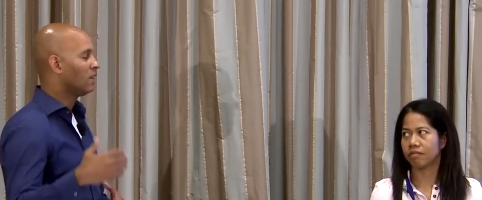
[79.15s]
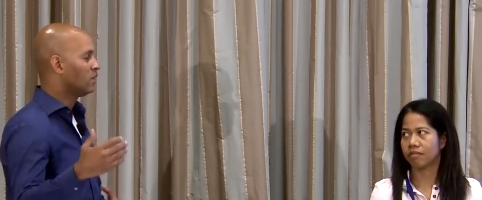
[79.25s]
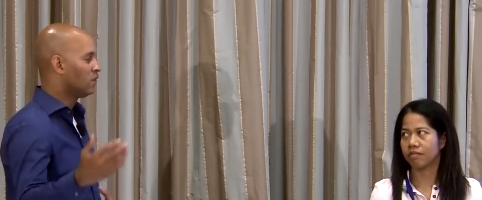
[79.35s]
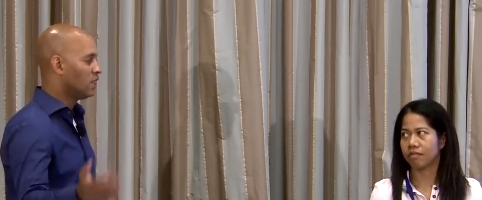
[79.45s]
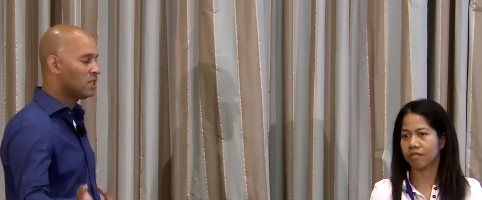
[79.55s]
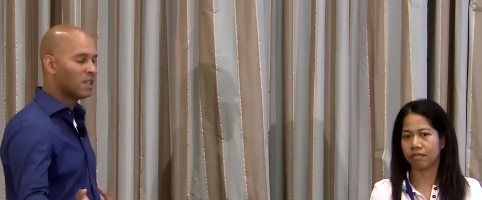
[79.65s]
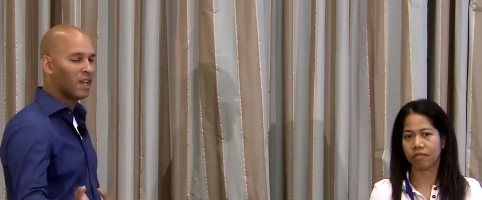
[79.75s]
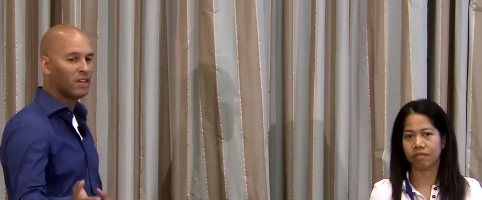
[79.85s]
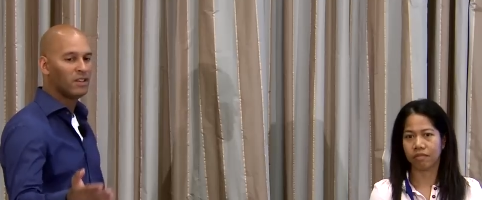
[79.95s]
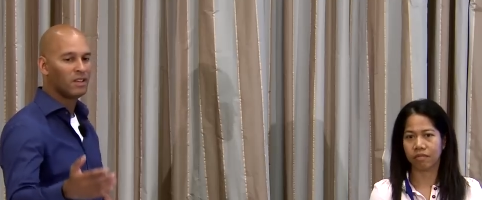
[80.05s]
Speaker 1: She
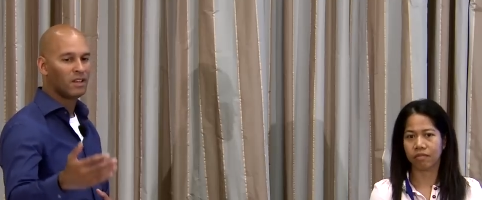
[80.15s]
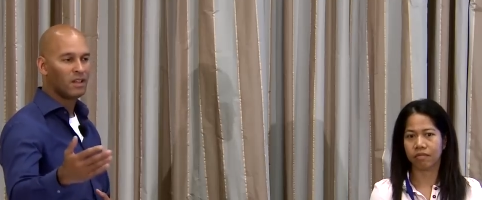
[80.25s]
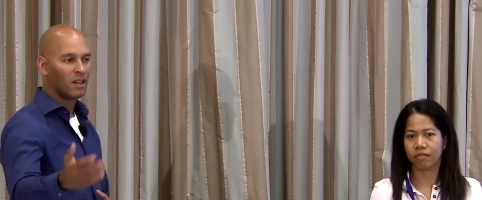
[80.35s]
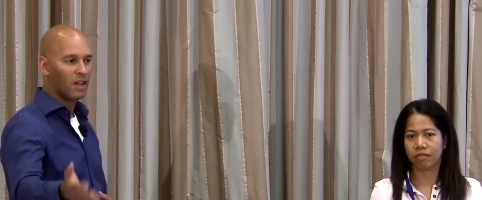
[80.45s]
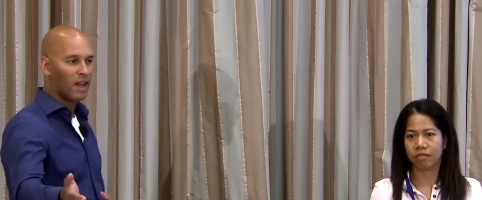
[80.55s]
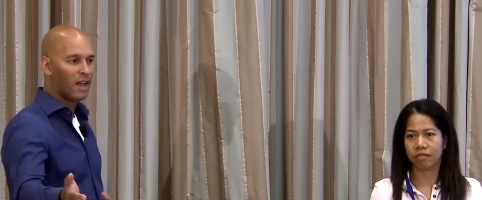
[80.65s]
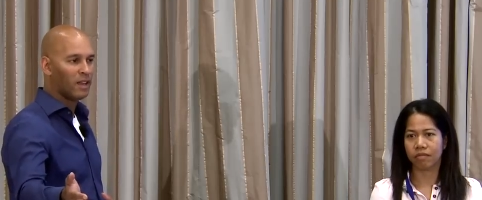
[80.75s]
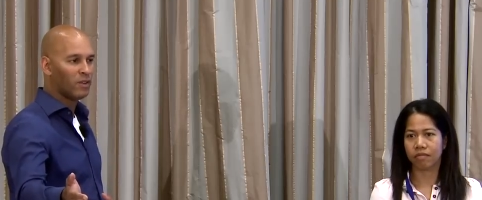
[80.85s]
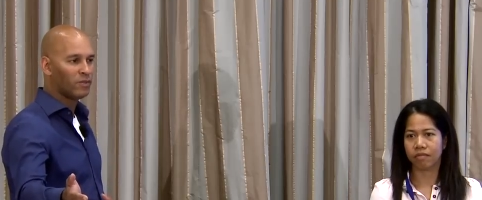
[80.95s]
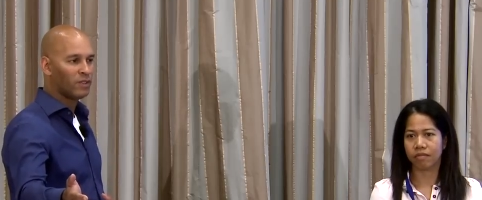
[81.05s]
said, I
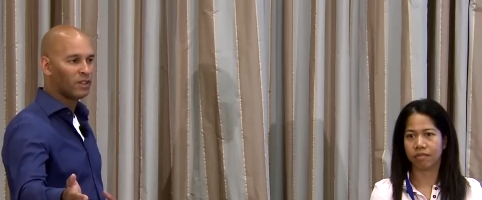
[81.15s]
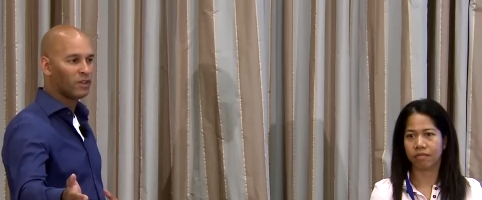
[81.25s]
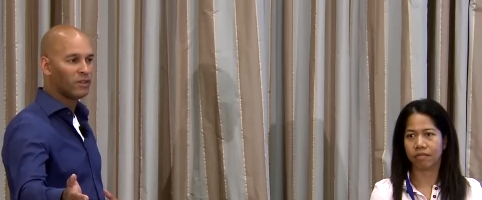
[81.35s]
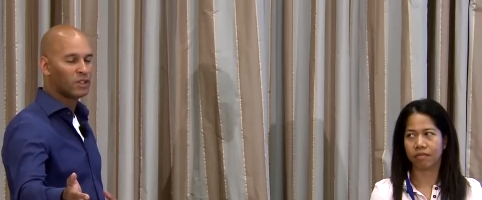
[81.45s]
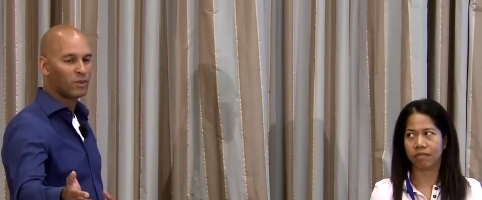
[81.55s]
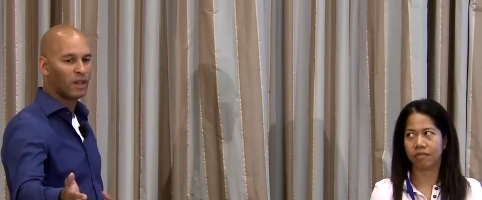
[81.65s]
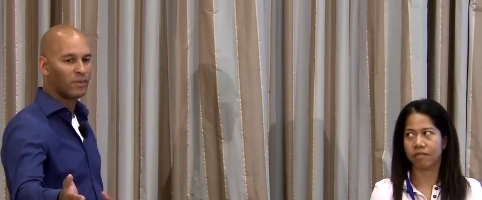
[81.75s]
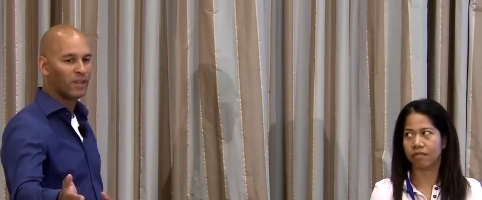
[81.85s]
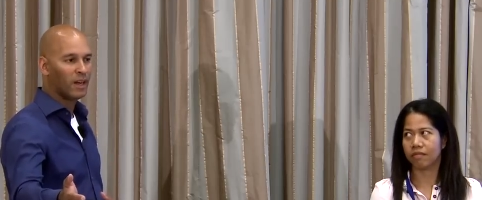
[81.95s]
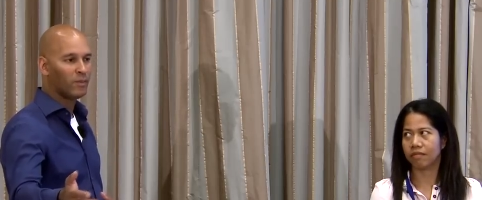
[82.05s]
don't feel nervous when
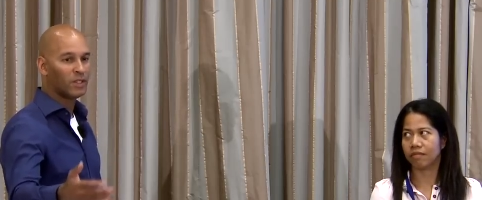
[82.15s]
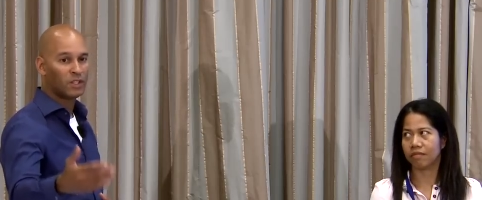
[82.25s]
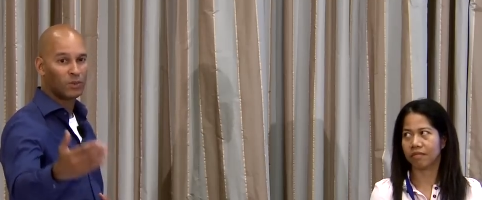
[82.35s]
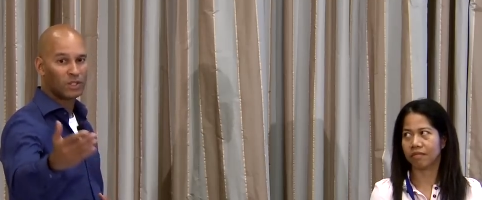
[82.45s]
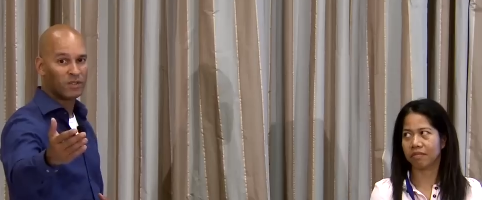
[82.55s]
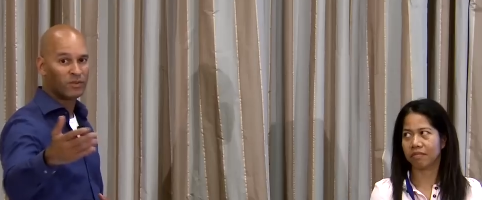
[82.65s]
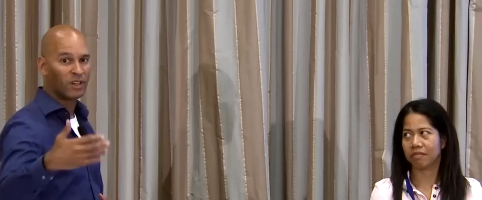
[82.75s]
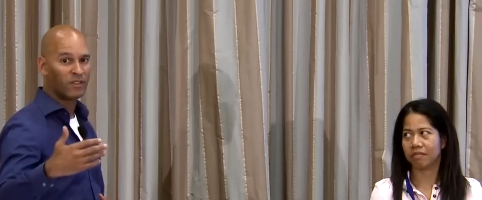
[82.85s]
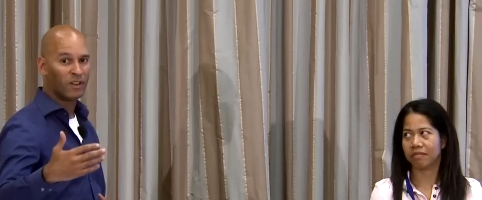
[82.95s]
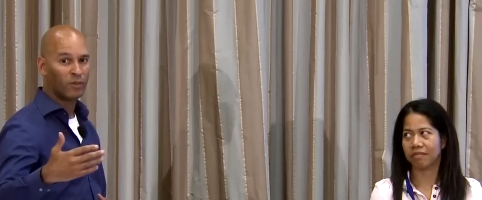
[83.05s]
I'm there, but she was in
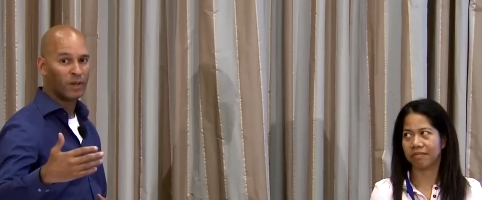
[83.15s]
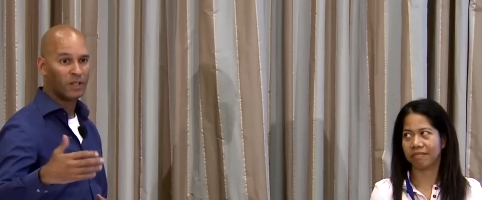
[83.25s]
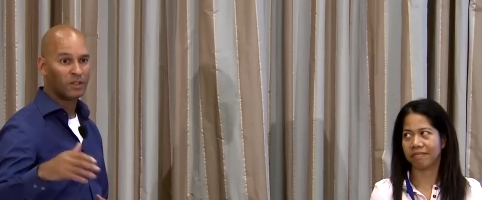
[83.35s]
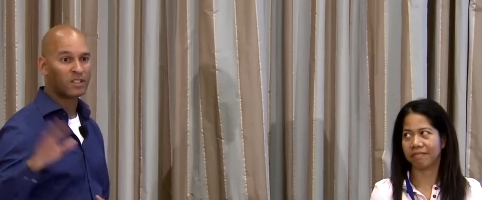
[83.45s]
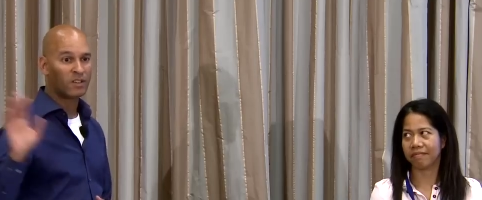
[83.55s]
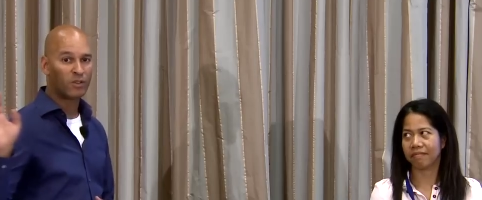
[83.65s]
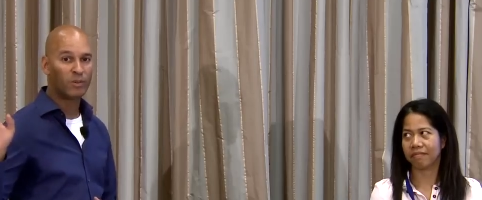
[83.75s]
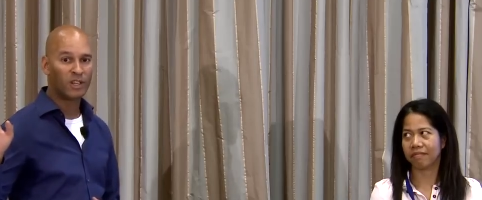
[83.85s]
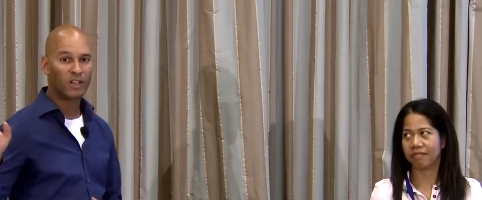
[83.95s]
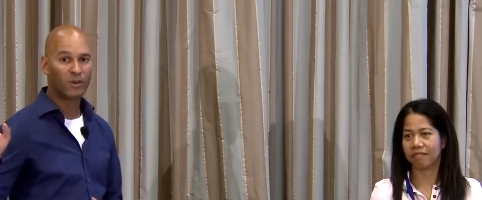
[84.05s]
front of everybody. Does
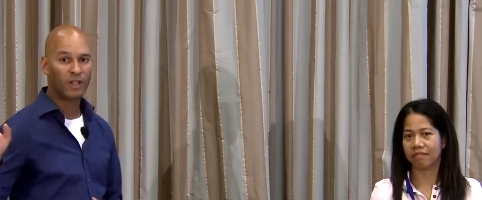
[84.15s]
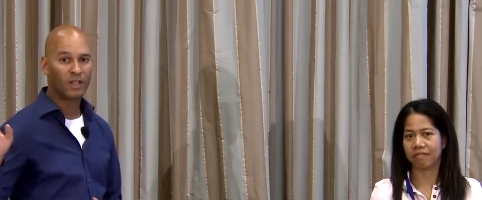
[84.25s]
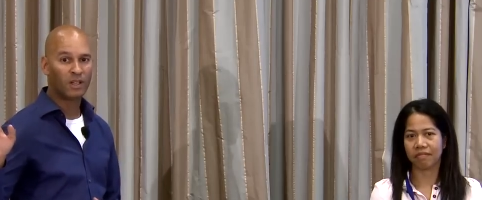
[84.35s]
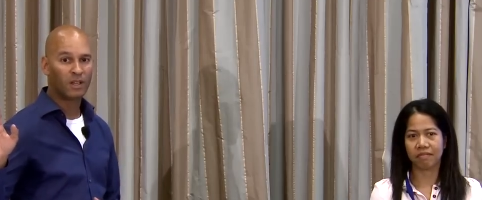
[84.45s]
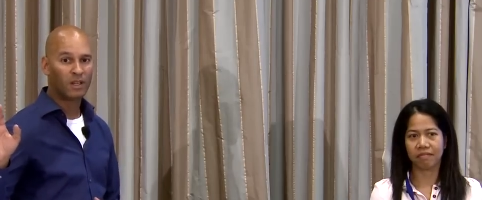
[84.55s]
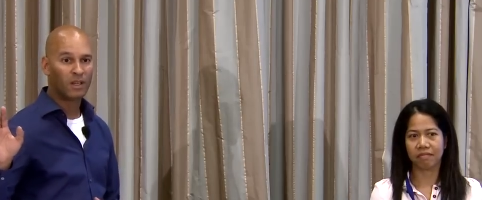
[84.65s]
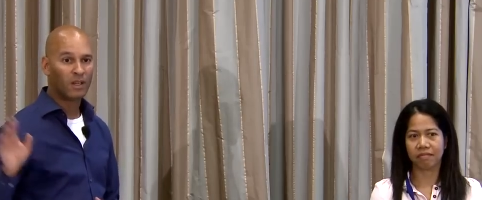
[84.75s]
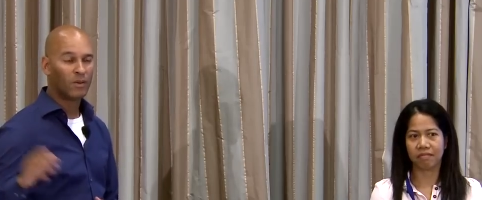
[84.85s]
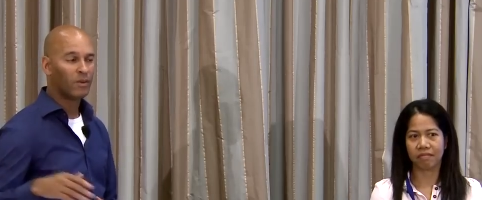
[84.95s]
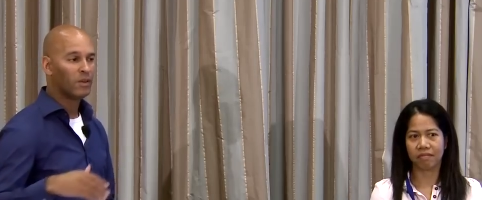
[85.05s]
everybody agree?
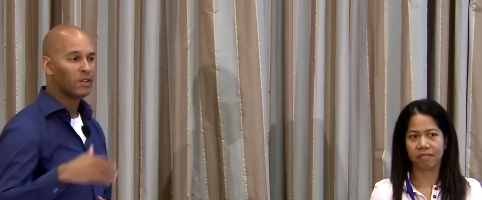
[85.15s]
Mm-hmm.